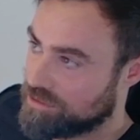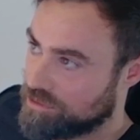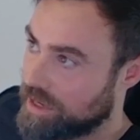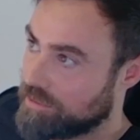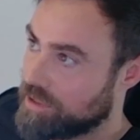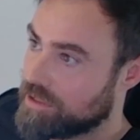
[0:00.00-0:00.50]

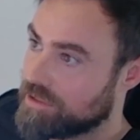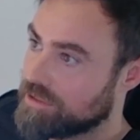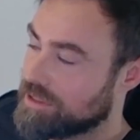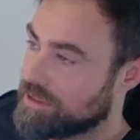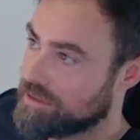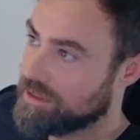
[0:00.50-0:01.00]
track
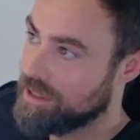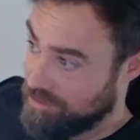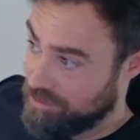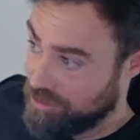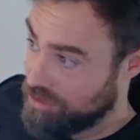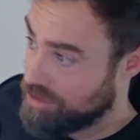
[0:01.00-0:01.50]
record, and
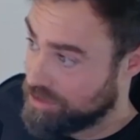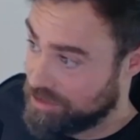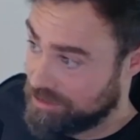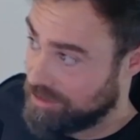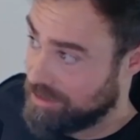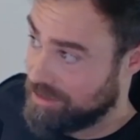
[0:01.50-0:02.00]
you
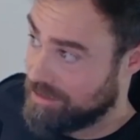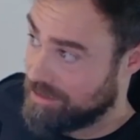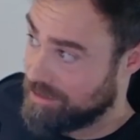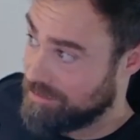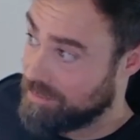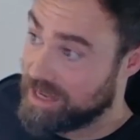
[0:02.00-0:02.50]
just
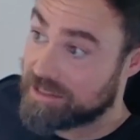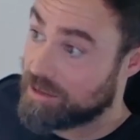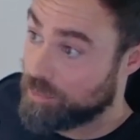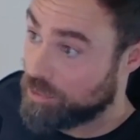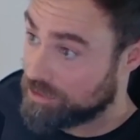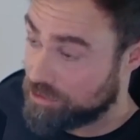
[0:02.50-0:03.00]
mess
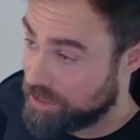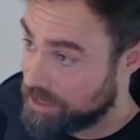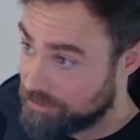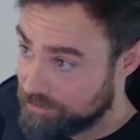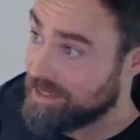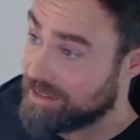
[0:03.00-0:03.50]
up one
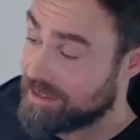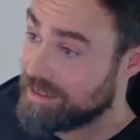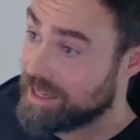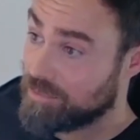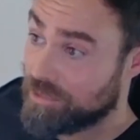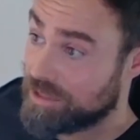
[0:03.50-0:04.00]
trade,
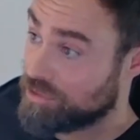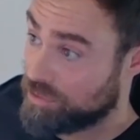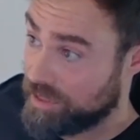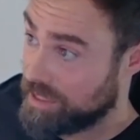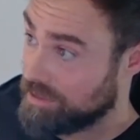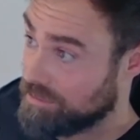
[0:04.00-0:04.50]
and that one
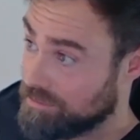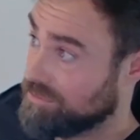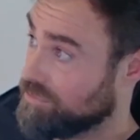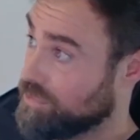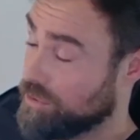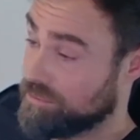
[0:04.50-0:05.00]
trade
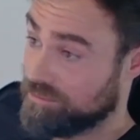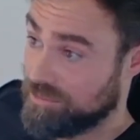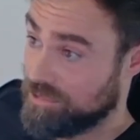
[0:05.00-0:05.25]
will